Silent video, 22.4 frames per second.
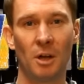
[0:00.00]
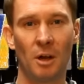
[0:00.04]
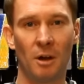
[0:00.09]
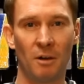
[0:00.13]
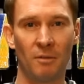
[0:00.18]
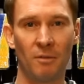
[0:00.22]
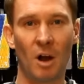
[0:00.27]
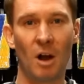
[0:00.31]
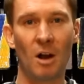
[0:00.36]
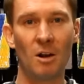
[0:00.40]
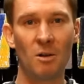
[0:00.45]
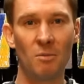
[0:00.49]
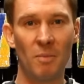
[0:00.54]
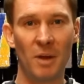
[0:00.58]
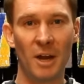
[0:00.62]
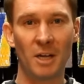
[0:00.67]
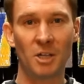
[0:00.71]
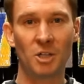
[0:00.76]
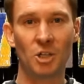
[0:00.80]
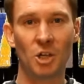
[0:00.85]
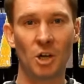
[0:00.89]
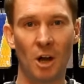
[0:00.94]
of our
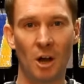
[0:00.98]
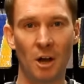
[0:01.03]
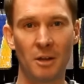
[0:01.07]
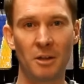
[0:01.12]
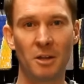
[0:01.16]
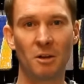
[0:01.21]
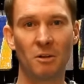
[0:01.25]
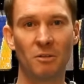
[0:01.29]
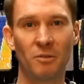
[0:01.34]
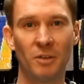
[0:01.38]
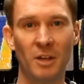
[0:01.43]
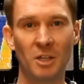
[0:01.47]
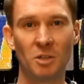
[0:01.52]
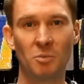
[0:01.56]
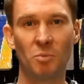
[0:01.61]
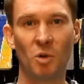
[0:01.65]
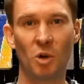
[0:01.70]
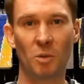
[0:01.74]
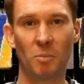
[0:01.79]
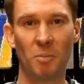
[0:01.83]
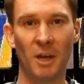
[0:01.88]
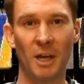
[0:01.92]
mesh on their
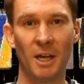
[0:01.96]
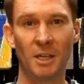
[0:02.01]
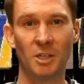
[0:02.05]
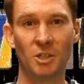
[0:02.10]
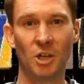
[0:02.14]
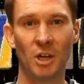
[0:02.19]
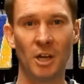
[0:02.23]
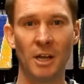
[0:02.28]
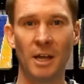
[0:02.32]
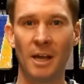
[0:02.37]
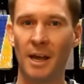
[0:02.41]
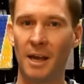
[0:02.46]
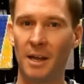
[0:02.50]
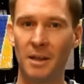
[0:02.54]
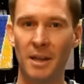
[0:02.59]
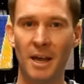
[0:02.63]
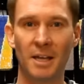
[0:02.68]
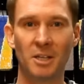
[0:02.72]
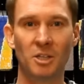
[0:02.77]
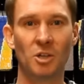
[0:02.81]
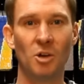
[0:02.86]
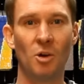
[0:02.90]
Facebook page, and
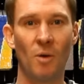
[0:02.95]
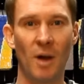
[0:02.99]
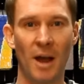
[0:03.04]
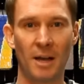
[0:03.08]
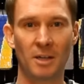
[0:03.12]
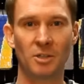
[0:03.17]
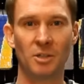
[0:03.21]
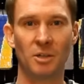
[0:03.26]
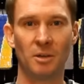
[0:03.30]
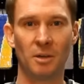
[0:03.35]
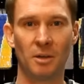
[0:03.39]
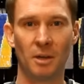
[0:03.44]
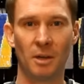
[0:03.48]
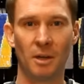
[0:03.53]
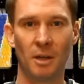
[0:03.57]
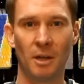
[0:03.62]
that's no accident.